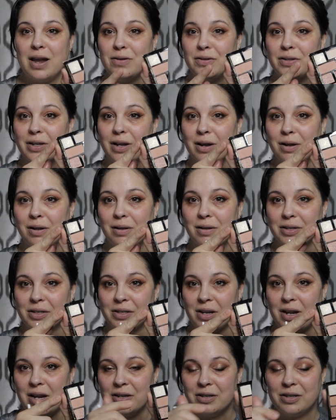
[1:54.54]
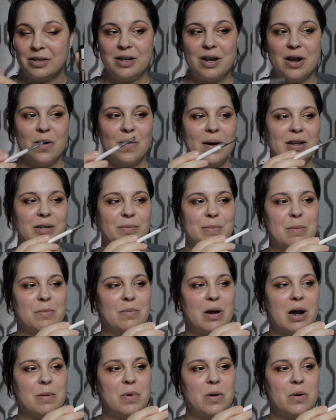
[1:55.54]
use Glistening Snow as my
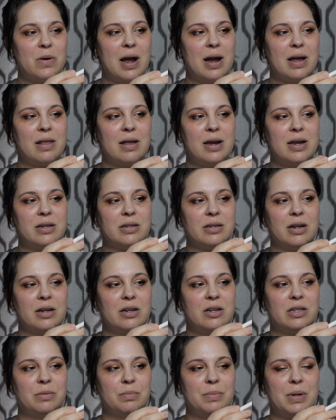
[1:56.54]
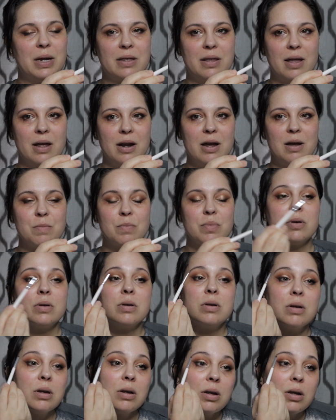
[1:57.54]
brow bone highlight. I just pick that up
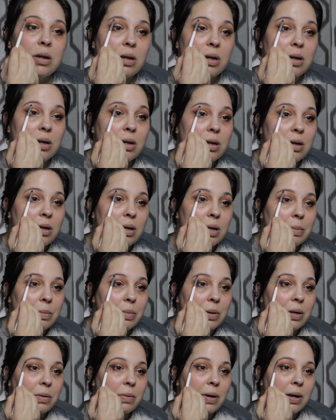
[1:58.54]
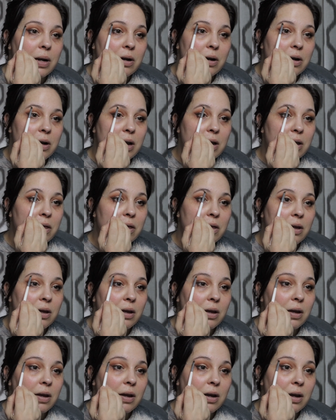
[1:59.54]
and put it right underneath.
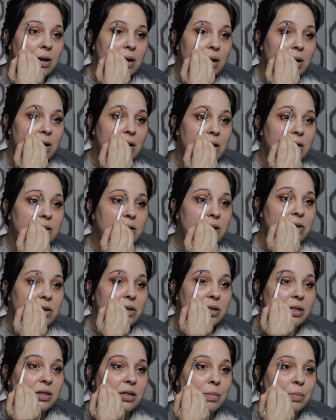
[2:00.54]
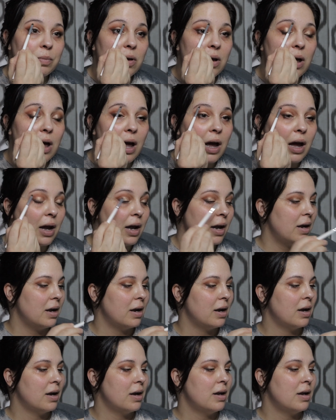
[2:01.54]
Such a simple eye.